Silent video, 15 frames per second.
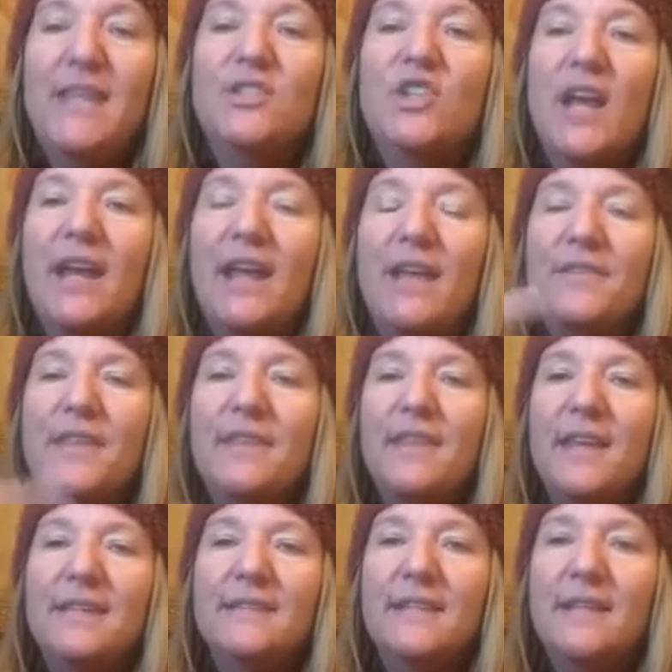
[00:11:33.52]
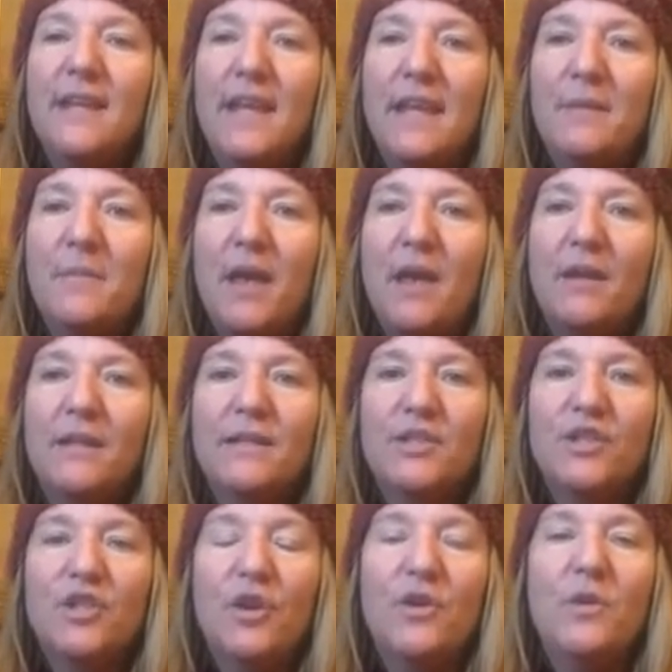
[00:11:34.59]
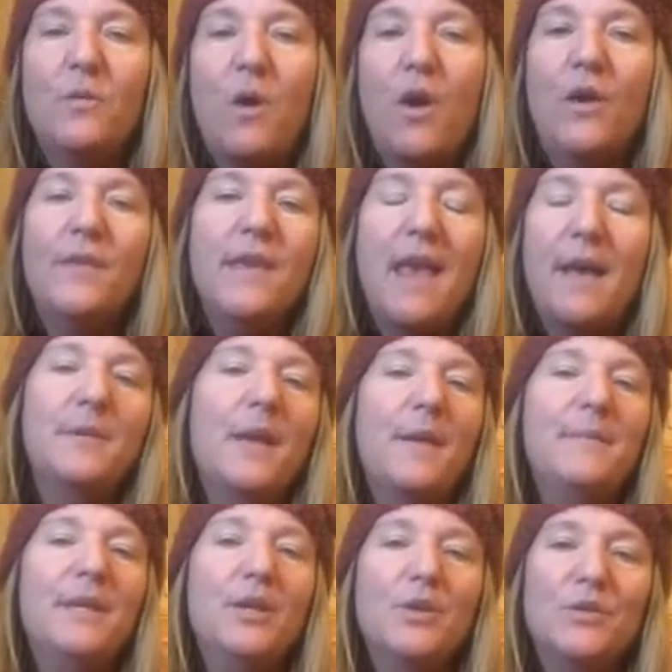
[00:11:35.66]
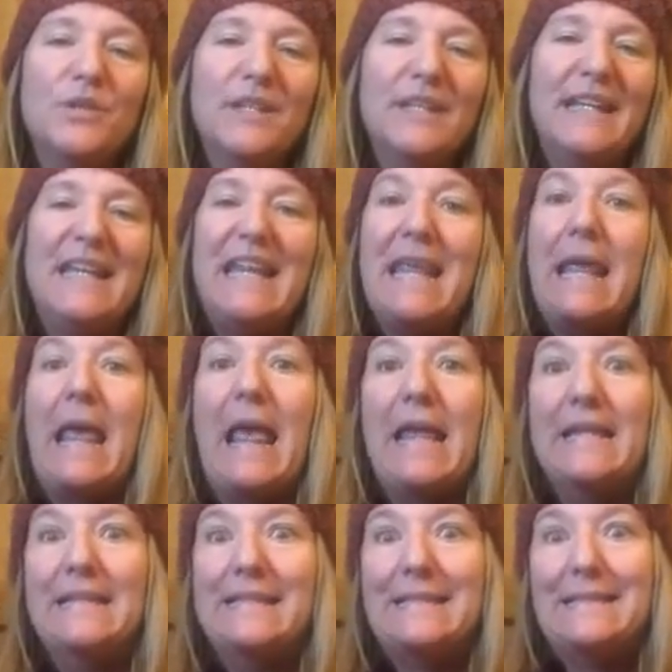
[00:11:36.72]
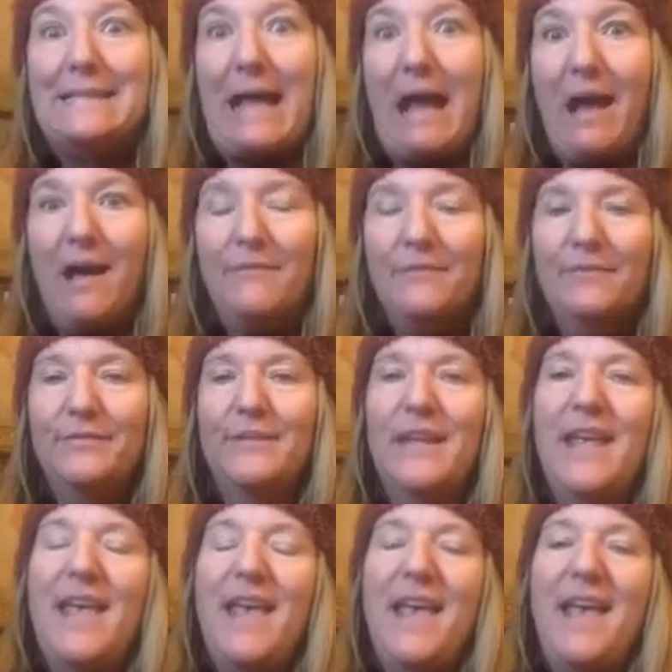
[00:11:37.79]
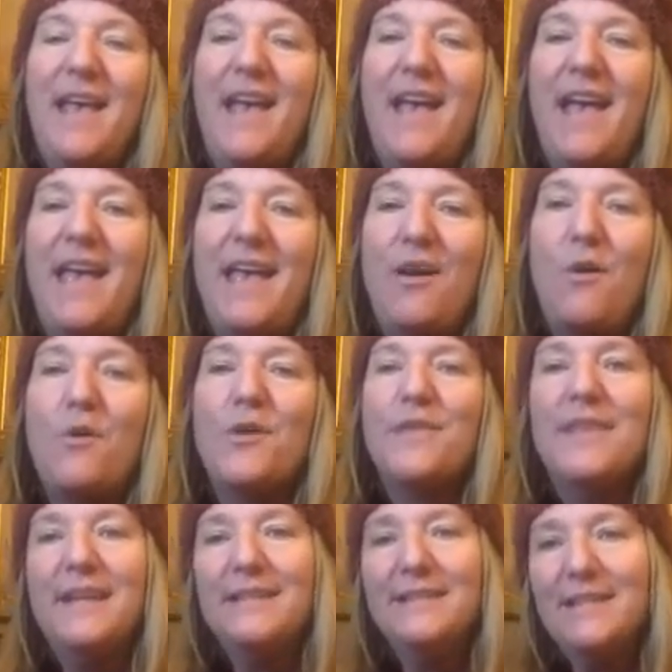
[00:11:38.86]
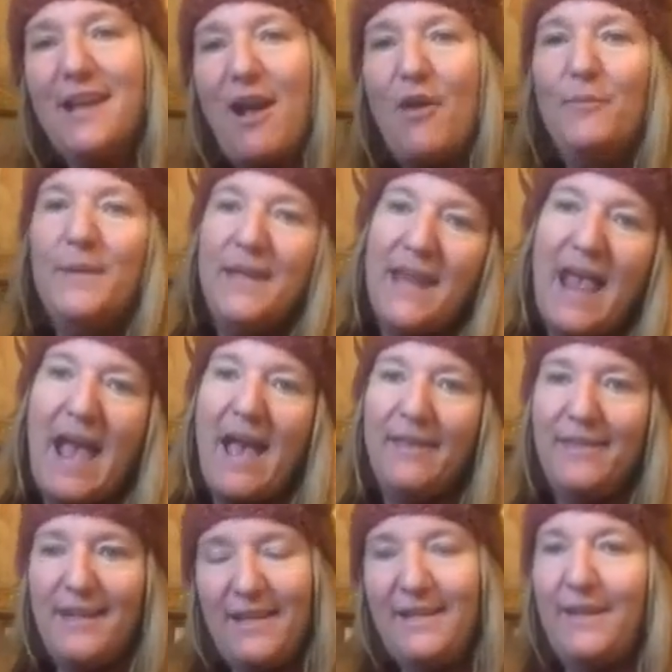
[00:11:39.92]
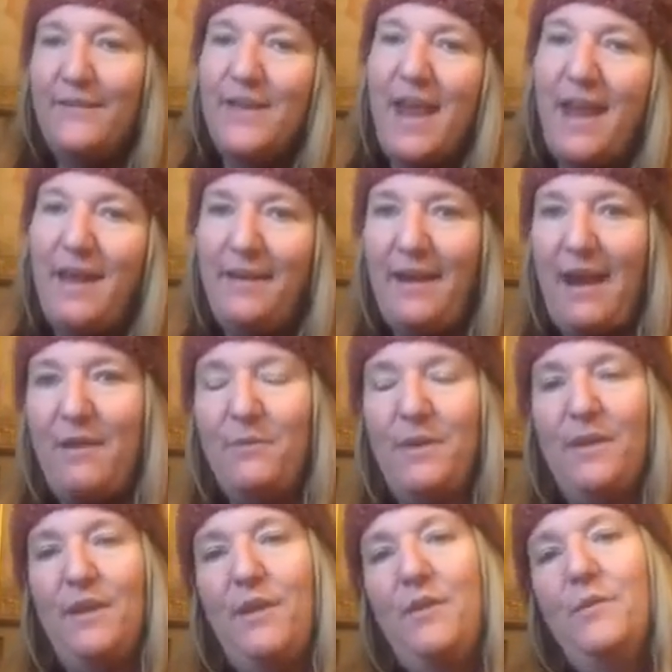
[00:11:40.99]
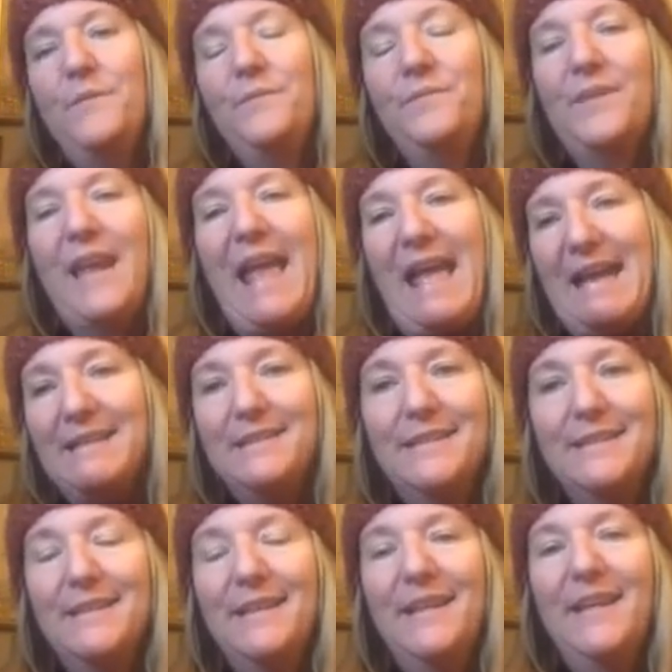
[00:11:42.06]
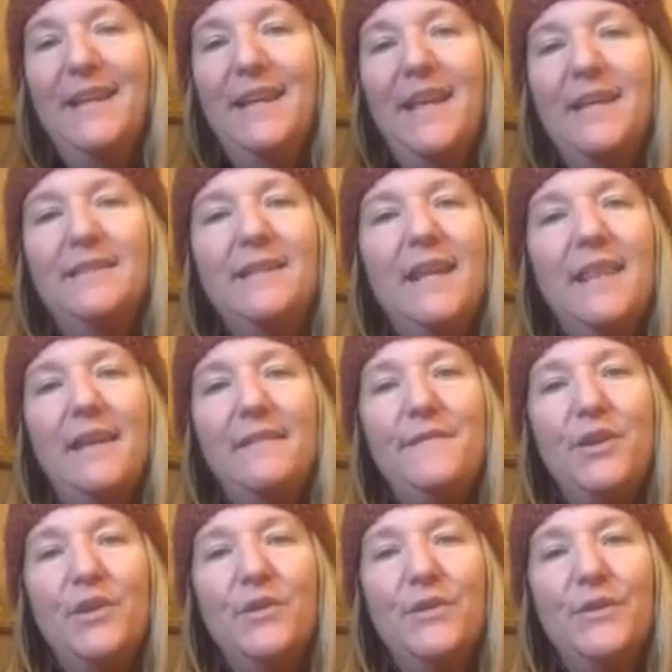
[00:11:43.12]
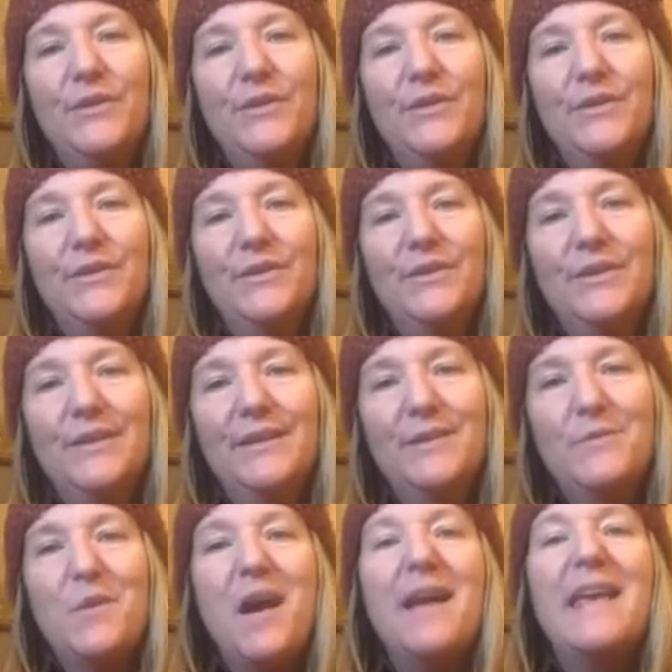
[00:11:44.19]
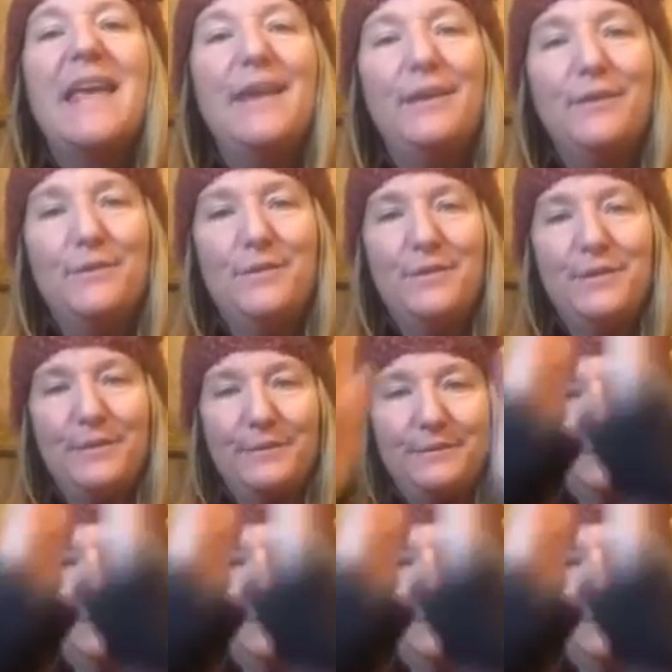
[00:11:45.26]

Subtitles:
Check out the things in the email. It'll show you all the upcoming Kundalini stuff or things that I'll be at that I'd love to hang out with you at. And I love you. Waheguru.